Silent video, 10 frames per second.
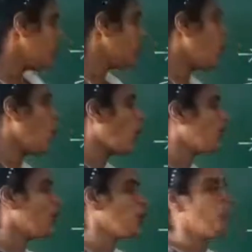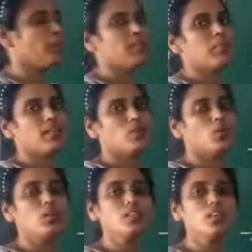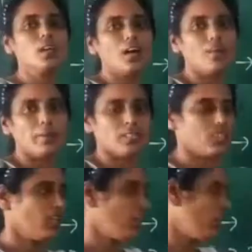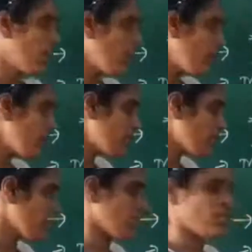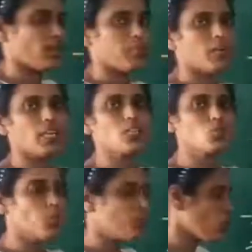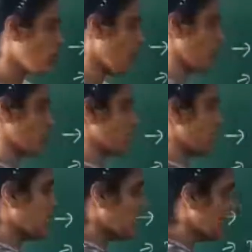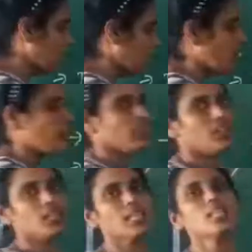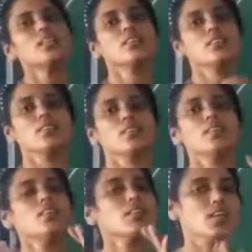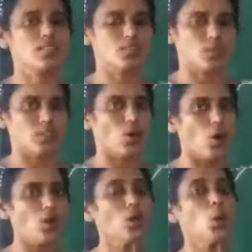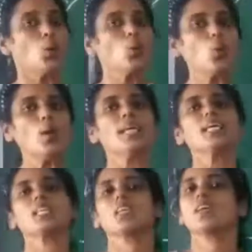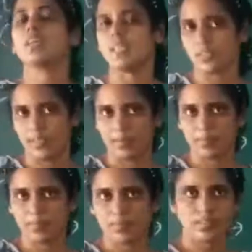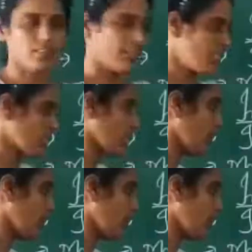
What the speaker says: Now, what do you mean by the word government? Government means, we can break into two parts. Governing the country or ruling the country. That is,